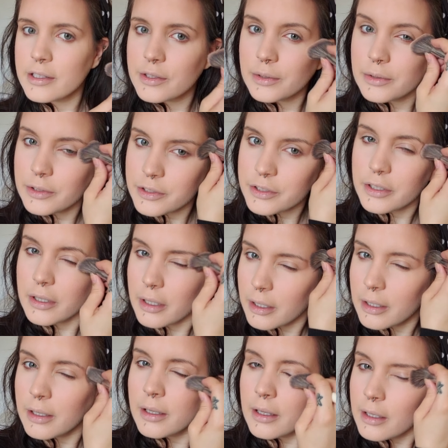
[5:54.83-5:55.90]
So I'm just gonna
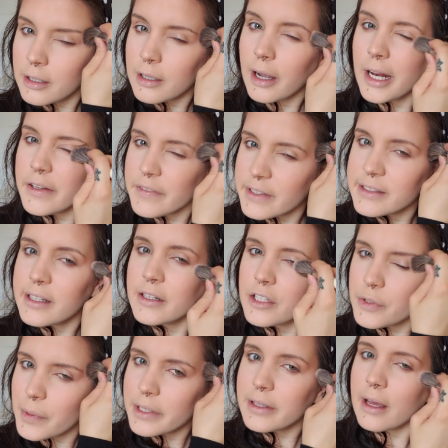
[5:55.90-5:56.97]
kind of
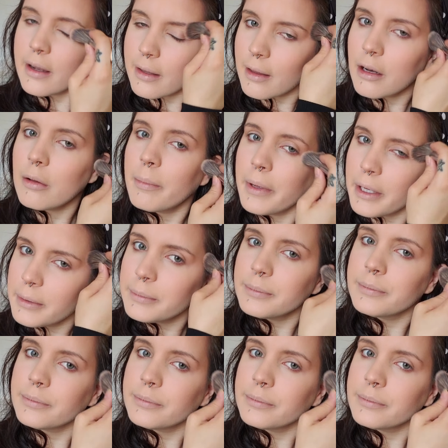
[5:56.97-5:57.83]
accentuate that a little bit.